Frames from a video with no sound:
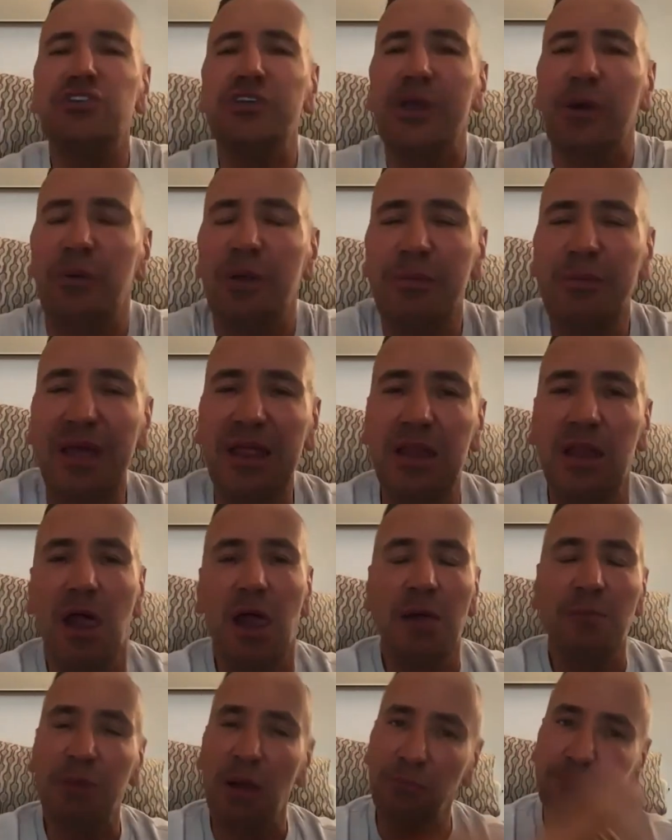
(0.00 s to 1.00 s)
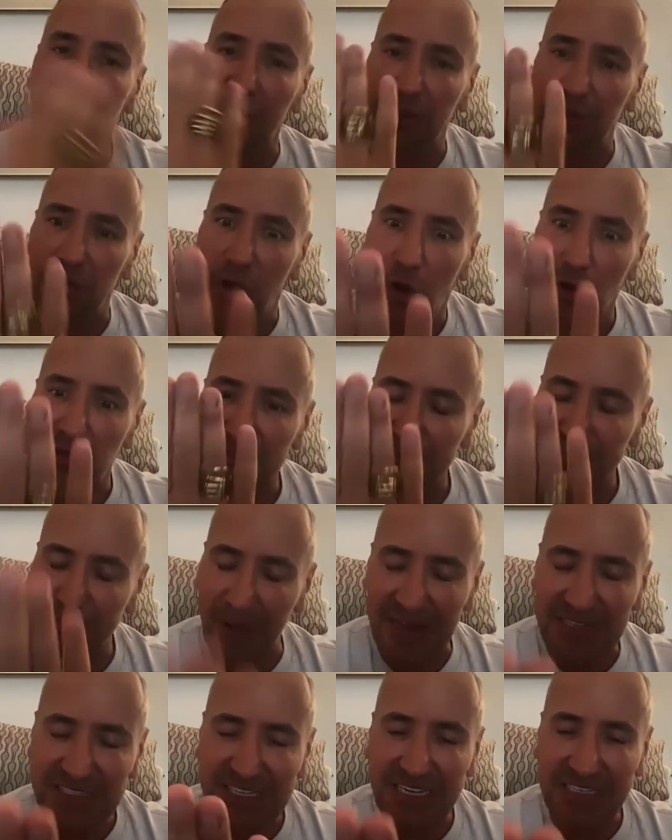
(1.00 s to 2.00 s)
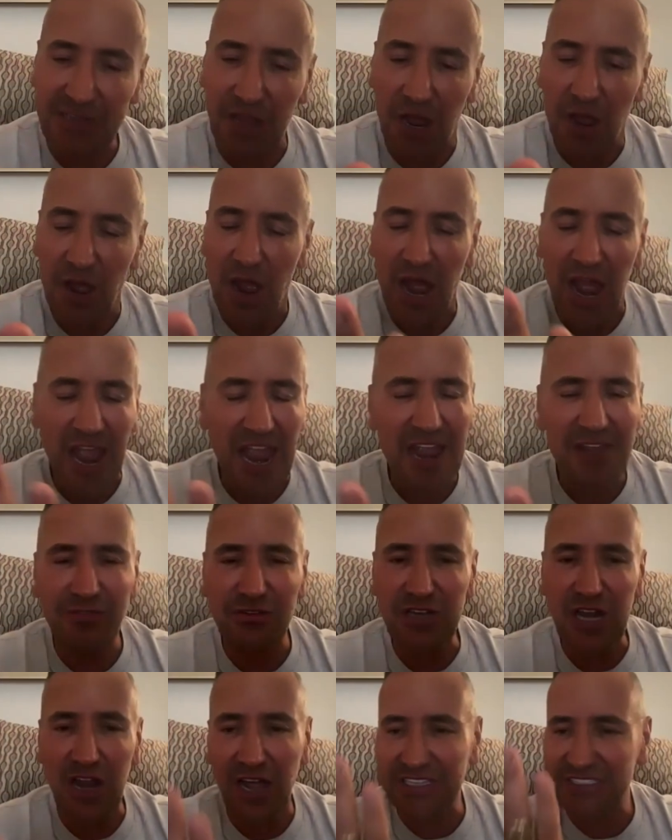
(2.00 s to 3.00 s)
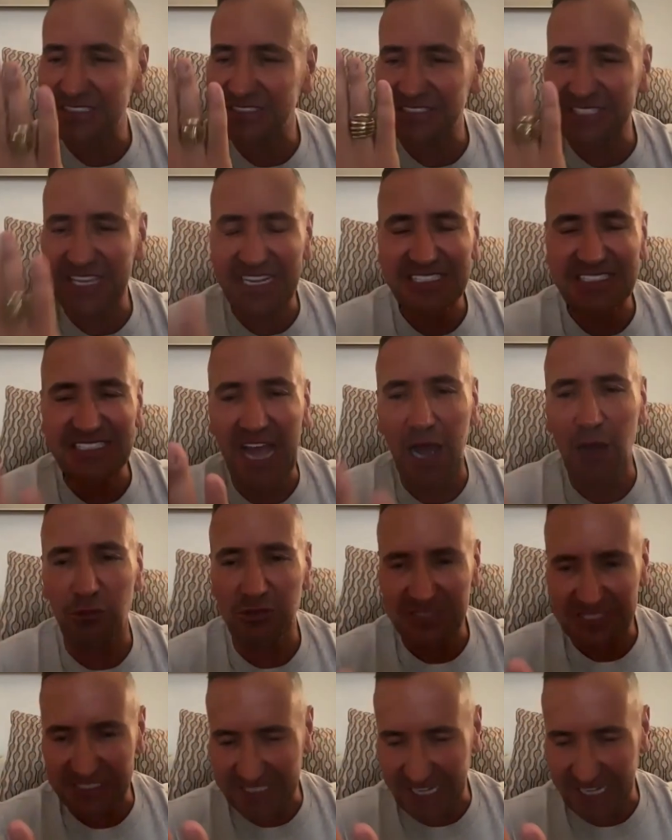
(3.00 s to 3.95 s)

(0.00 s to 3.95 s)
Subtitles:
Do you get what I mean? But spending even like 6 hours a